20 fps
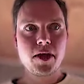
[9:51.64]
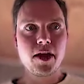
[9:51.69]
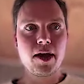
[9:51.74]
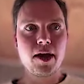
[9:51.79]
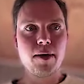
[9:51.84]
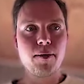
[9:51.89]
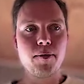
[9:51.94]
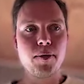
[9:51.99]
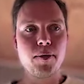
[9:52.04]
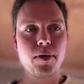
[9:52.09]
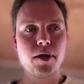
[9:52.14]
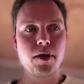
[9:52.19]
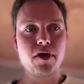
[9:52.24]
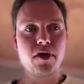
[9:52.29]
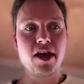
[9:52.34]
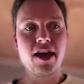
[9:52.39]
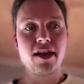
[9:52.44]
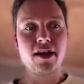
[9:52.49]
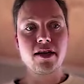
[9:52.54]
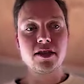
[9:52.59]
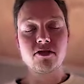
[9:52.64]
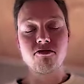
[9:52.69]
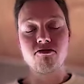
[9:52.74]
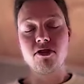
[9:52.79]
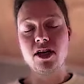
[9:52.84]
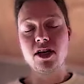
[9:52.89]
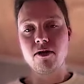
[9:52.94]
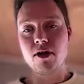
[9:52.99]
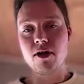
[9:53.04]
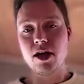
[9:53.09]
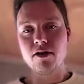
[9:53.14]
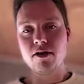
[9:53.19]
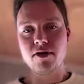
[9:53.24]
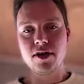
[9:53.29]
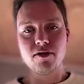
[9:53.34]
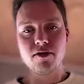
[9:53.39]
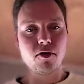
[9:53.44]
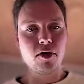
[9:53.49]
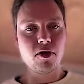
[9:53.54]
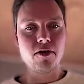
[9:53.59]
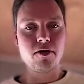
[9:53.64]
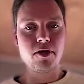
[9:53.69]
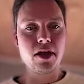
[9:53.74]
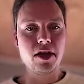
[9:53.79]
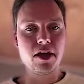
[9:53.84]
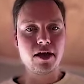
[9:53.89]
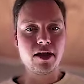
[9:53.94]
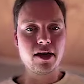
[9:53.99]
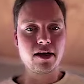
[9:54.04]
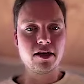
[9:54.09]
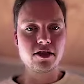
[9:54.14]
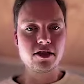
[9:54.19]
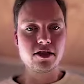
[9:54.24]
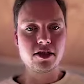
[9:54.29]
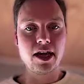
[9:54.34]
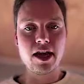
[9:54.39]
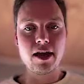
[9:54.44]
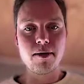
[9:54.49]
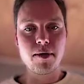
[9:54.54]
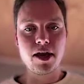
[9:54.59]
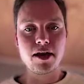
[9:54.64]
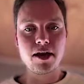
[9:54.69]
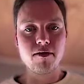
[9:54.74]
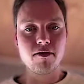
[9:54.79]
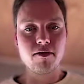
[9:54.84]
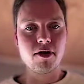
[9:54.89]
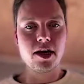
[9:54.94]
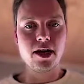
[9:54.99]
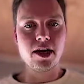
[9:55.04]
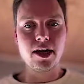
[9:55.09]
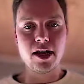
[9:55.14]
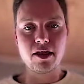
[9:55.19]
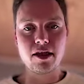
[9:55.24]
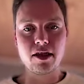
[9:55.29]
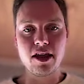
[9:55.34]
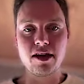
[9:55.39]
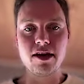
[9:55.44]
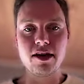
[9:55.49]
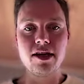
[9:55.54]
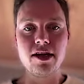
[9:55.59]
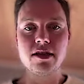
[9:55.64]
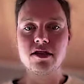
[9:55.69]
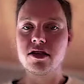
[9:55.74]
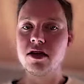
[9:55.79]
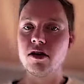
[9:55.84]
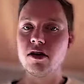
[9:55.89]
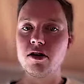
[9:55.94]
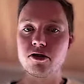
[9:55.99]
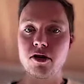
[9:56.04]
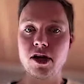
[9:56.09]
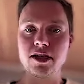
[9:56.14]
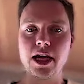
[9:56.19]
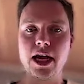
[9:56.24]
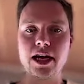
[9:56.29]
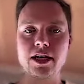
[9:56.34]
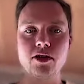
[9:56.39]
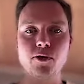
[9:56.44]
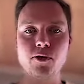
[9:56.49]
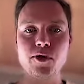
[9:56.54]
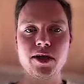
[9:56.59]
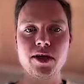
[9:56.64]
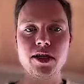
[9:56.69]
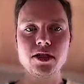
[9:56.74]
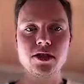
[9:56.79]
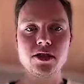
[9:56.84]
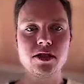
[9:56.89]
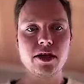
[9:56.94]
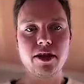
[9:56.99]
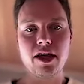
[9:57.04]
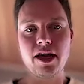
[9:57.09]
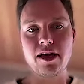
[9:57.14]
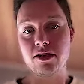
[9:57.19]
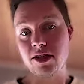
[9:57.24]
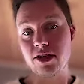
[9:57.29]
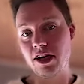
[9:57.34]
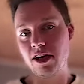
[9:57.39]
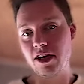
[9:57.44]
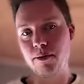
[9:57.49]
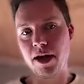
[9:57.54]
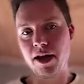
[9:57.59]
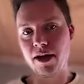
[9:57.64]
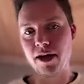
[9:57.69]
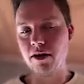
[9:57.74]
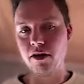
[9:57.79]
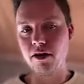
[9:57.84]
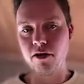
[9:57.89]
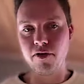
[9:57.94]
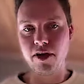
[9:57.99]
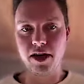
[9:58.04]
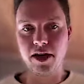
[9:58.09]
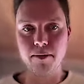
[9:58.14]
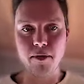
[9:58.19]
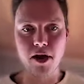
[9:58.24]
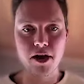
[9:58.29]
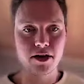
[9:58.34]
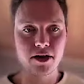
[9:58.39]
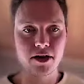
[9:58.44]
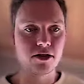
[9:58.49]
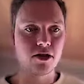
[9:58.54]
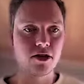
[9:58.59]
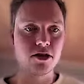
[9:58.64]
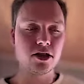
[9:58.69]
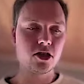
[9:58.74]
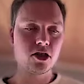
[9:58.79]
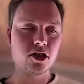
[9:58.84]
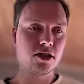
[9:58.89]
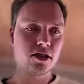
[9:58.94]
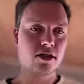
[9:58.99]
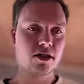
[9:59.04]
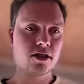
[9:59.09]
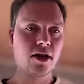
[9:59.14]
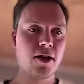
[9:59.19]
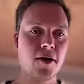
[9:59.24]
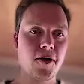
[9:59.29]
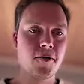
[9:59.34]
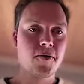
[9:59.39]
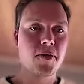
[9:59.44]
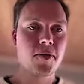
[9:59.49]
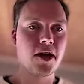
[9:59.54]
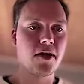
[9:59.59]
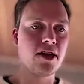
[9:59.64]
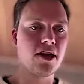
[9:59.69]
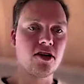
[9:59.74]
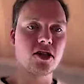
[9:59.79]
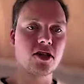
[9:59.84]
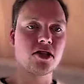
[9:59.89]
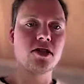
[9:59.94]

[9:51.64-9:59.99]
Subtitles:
That is really relevant for everything that is gaming, right? Like that needs low transaction fees that is independent of any market conditions. And they